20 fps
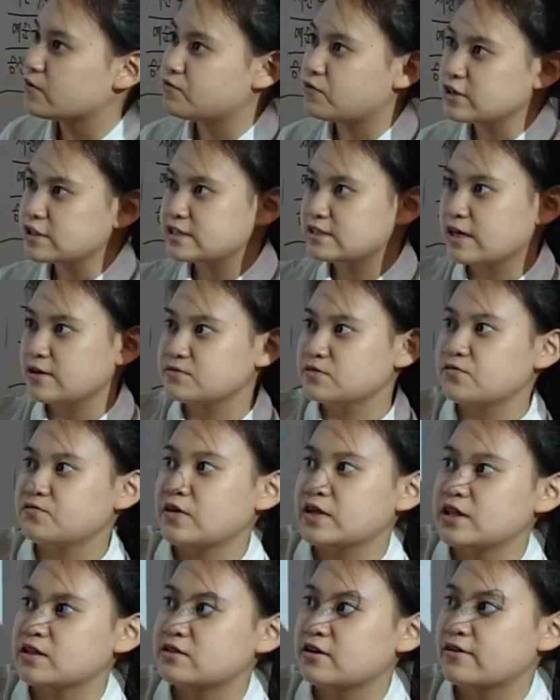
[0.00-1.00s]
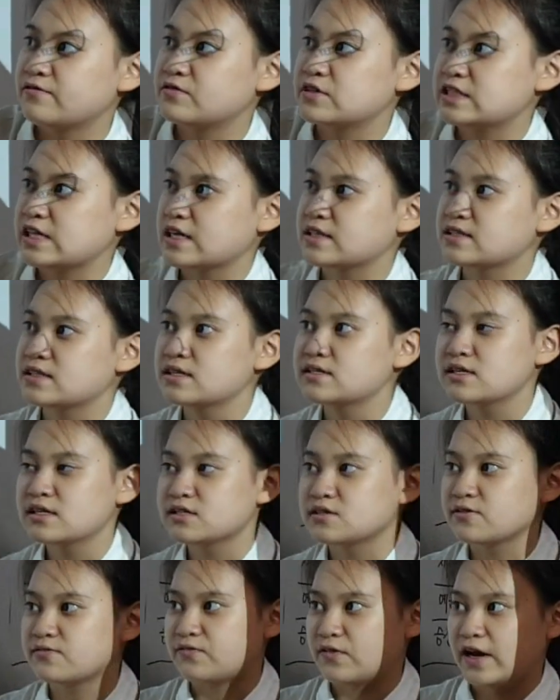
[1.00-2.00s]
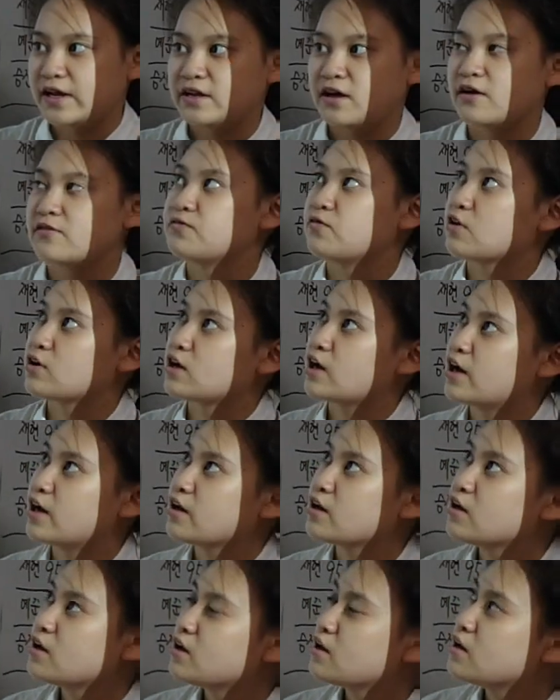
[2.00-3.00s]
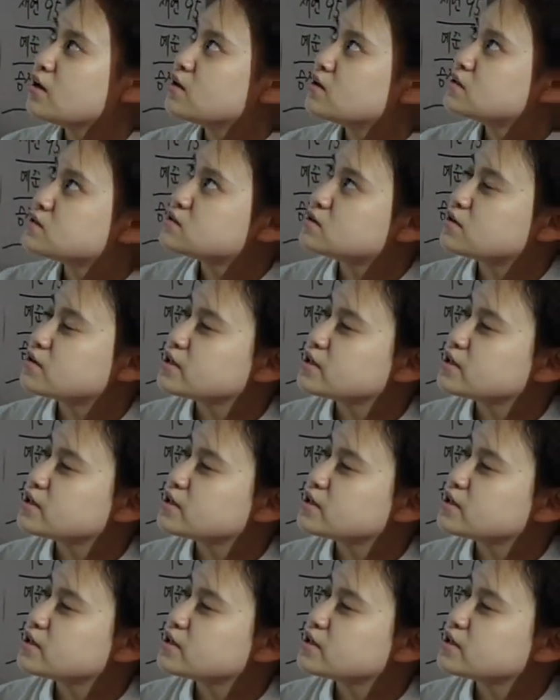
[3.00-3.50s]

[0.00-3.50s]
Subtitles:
first step to find the transverse axis is to find a foci. So